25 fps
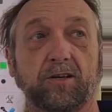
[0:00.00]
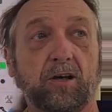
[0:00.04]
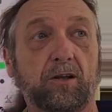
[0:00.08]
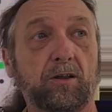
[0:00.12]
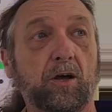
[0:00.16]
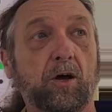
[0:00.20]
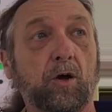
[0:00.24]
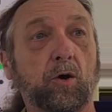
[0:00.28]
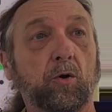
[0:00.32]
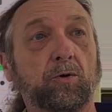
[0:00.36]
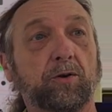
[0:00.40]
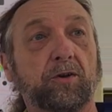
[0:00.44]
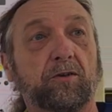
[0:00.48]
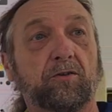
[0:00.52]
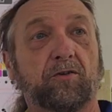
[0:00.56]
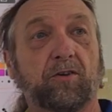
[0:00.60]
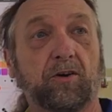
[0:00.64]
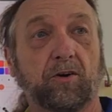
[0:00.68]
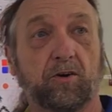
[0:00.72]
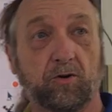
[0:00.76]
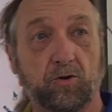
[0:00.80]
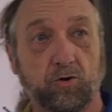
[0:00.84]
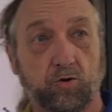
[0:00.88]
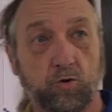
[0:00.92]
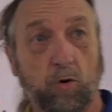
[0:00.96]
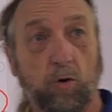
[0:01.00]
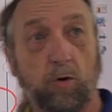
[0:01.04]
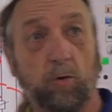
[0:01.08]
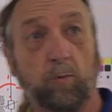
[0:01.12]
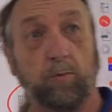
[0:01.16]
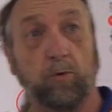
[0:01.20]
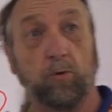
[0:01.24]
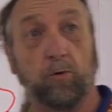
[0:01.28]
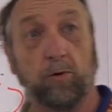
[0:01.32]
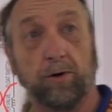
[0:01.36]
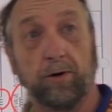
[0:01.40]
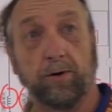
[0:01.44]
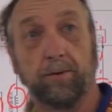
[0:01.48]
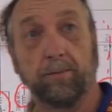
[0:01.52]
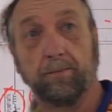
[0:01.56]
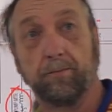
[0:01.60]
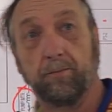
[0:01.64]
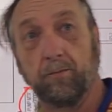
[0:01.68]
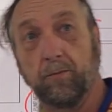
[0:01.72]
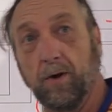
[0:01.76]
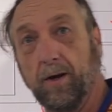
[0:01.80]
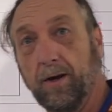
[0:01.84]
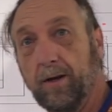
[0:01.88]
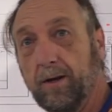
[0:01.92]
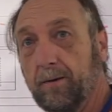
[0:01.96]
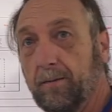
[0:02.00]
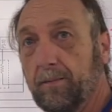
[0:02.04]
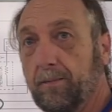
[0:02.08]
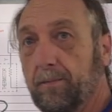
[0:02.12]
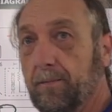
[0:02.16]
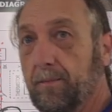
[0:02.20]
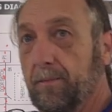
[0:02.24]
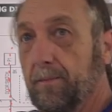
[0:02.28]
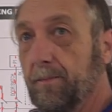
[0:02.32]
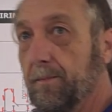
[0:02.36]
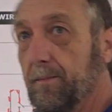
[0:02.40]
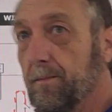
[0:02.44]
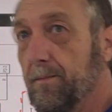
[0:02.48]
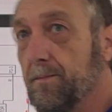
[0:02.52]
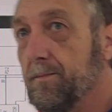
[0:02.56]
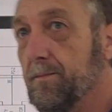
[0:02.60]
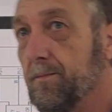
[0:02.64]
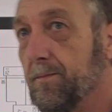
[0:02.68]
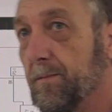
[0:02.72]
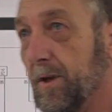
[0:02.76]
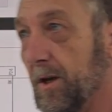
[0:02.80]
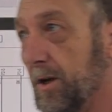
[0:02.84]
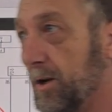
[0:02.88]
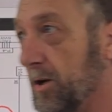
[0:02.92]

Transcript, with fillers: a load is the control board, right? That's true. The